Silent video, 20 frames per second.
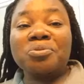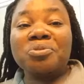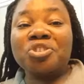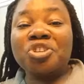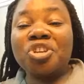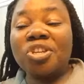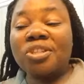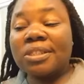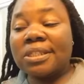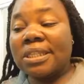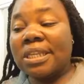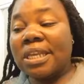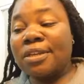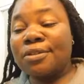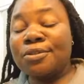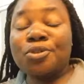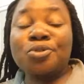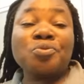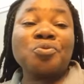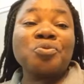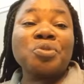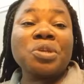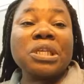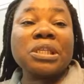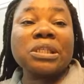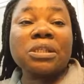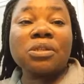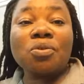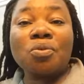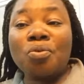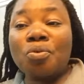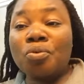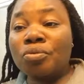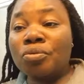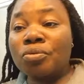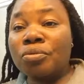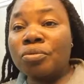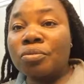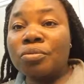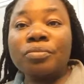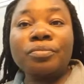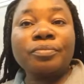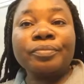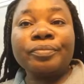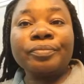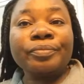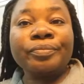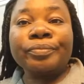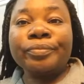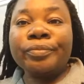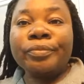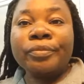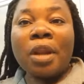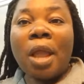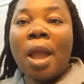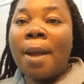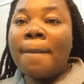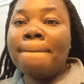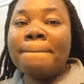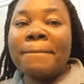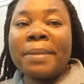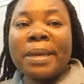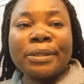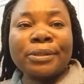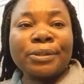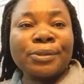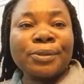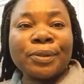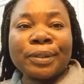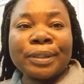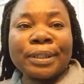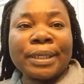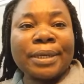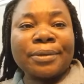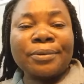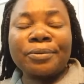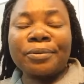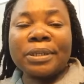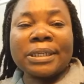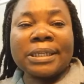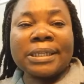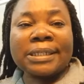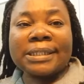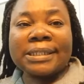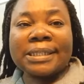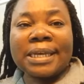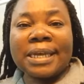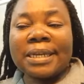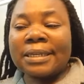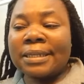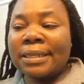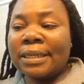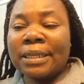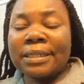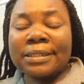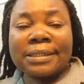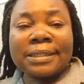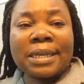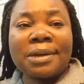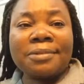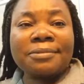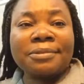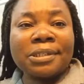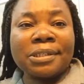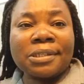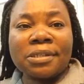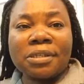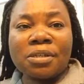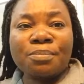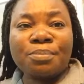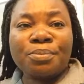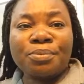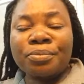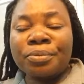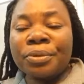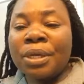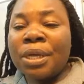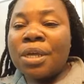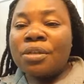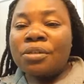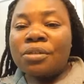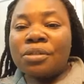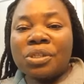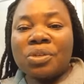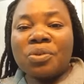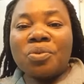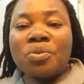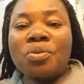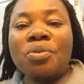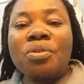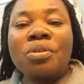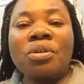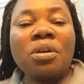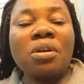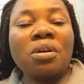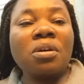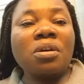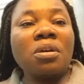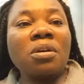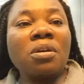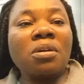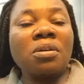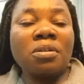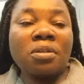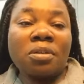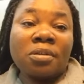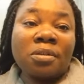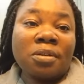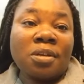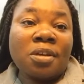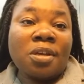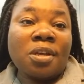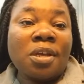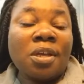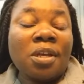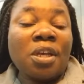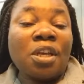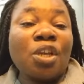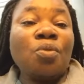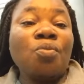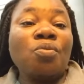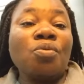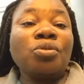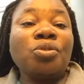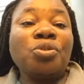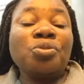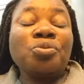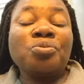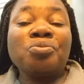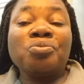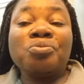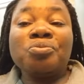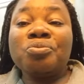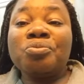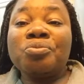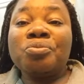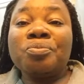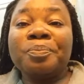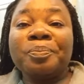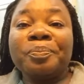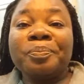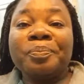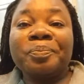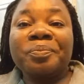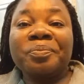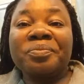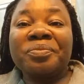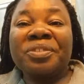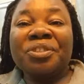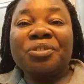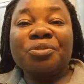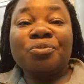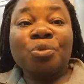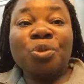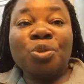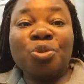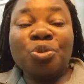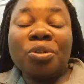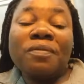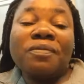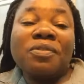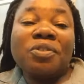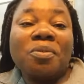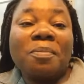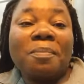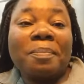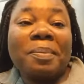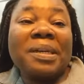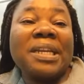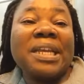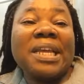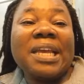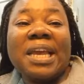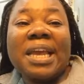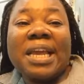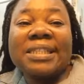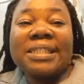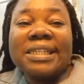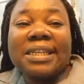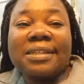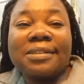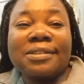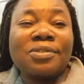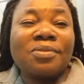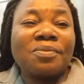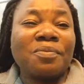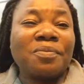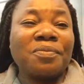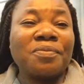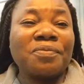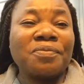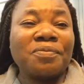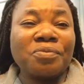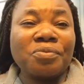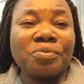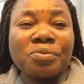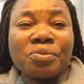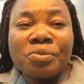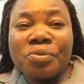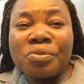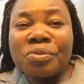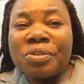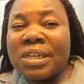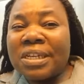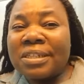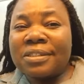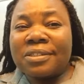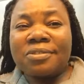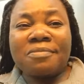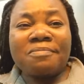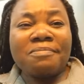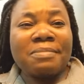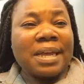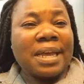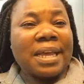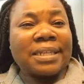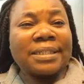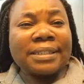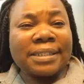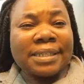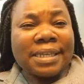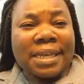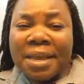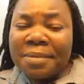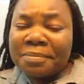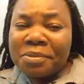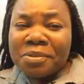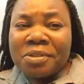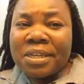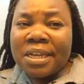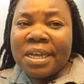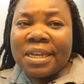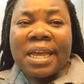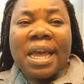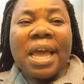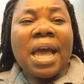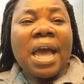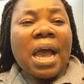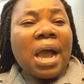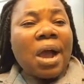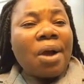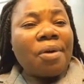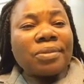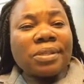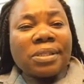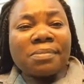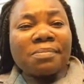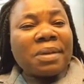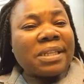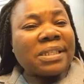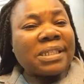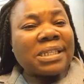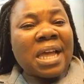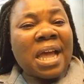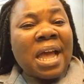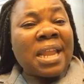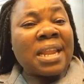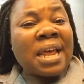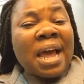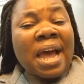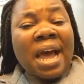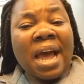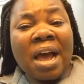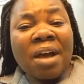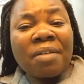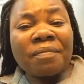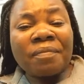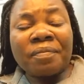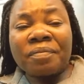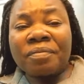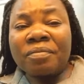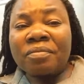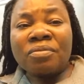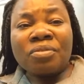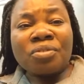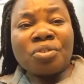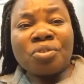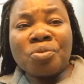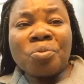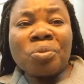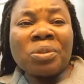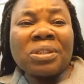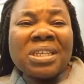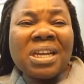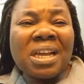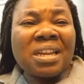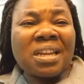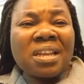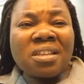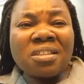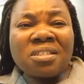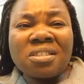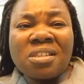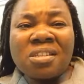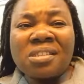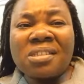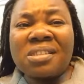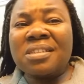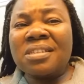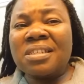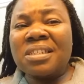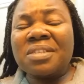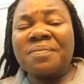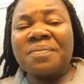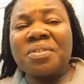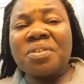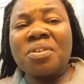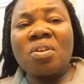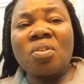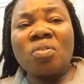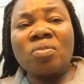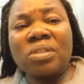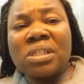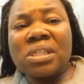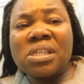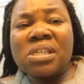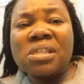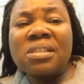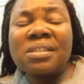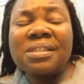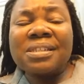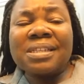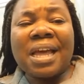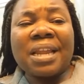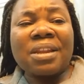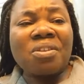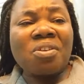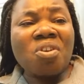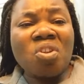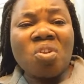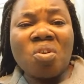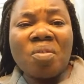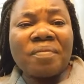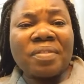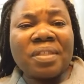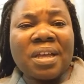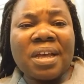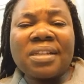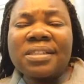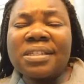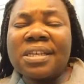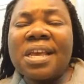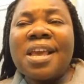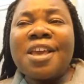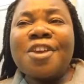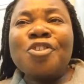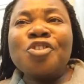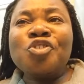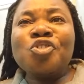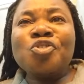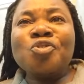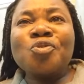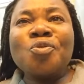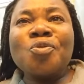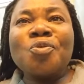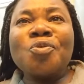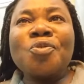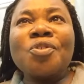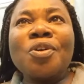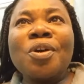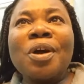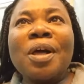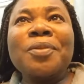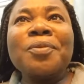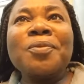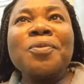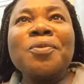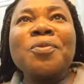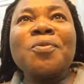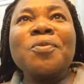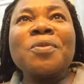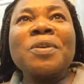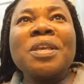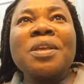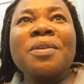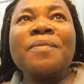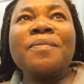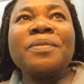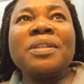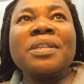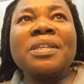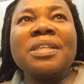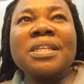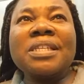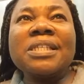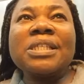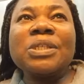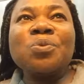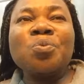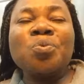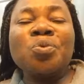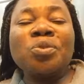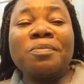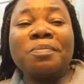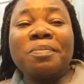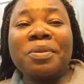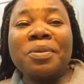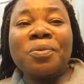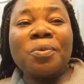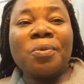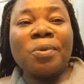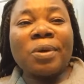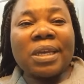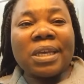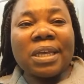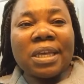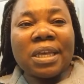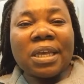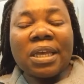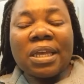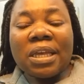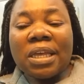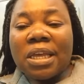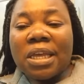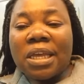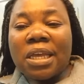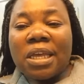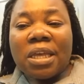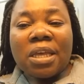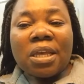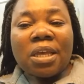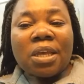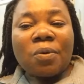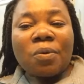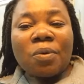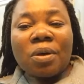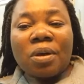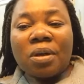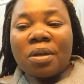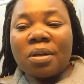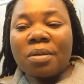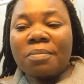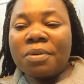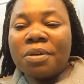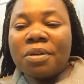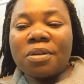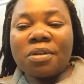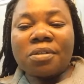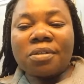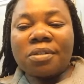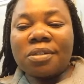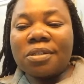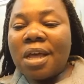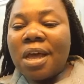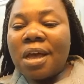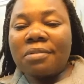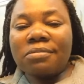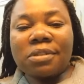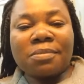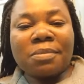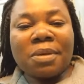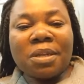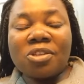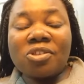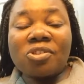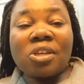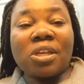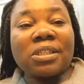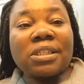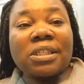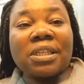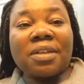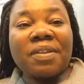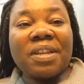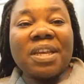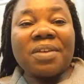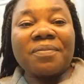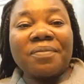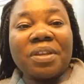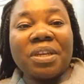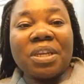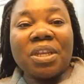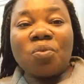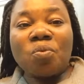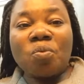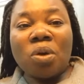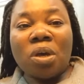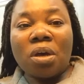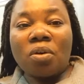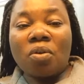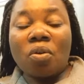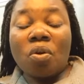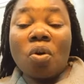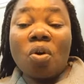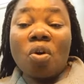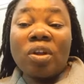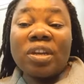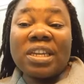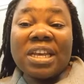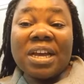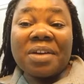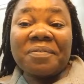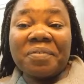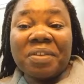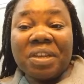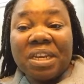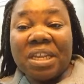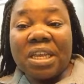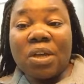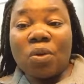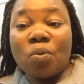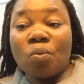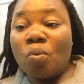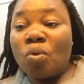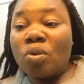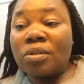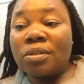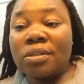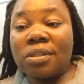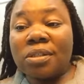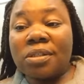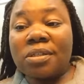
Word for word: to change things to his own method I don't understand it's now tenable so uh ike want to deal with the housemate though he has started retrieving some food and some items so that housemates can have you know challenges and difficulties and all of that so i don't know if this would be okay uh, because housemates not see if they are feeding well or they are feeding what